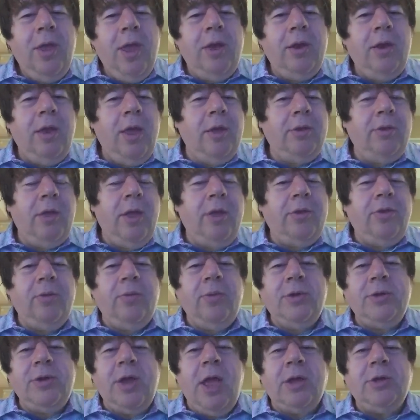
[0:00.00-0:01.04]
and at the
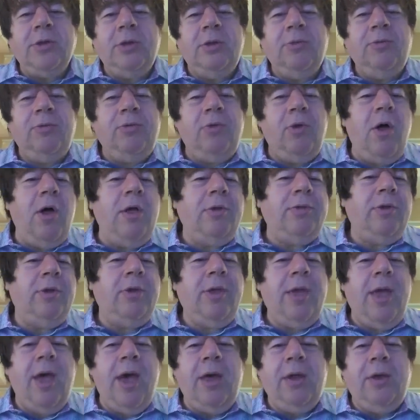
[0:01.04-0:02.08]
rejection of salt
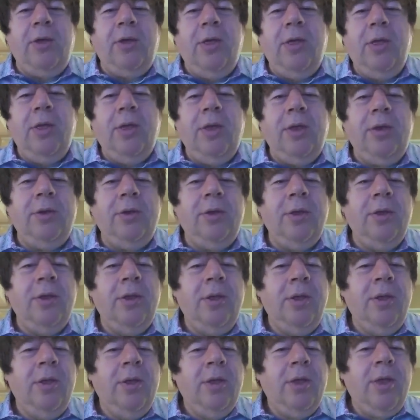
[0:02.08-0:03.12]
and cattle and
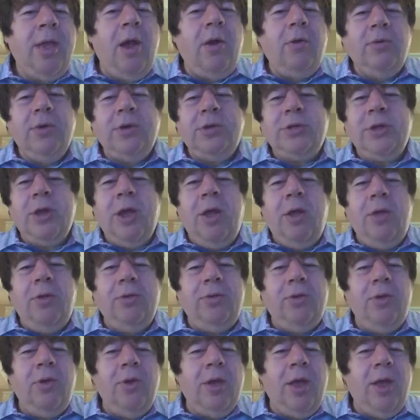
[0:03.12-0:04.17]
cowrie
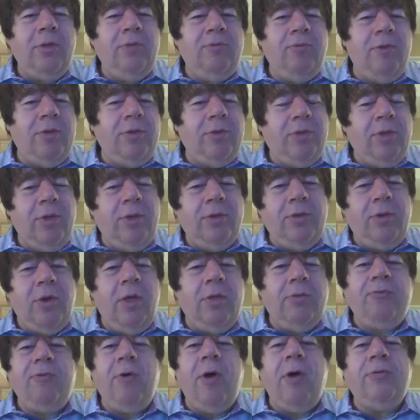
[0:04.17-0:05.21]
shells and all kinds of other things that
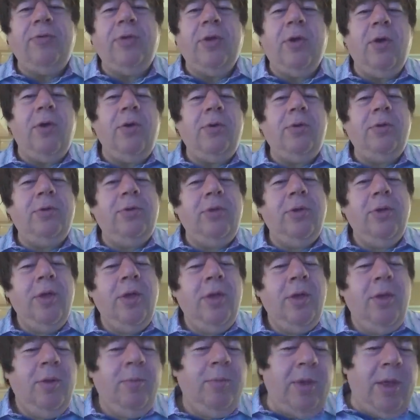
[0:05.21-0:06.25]
all evolved to gold
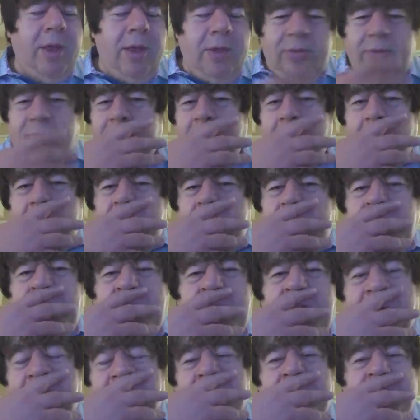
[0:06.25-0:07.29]
because of gold's
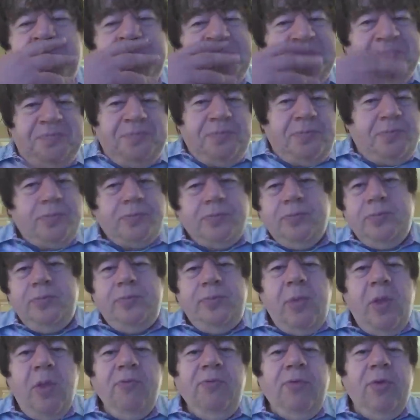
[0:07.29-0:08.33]
unique
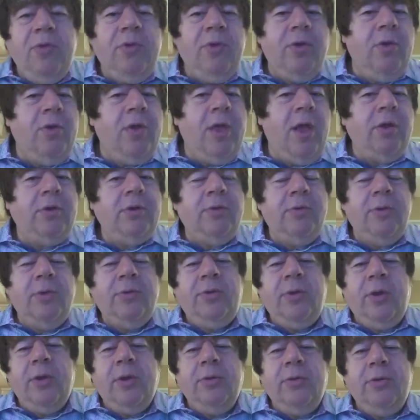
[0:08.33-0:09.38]
physical
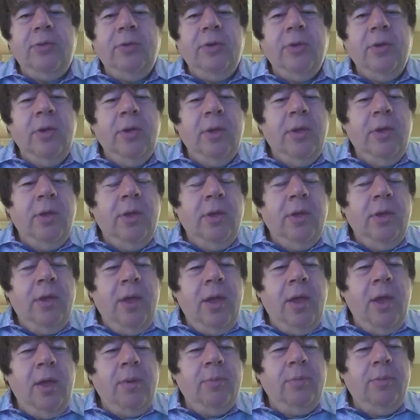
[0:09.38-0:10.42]
characteristics
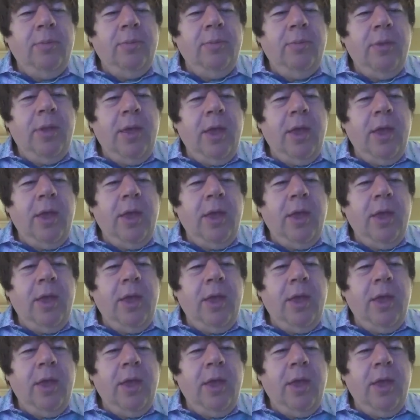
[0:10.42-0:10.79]
and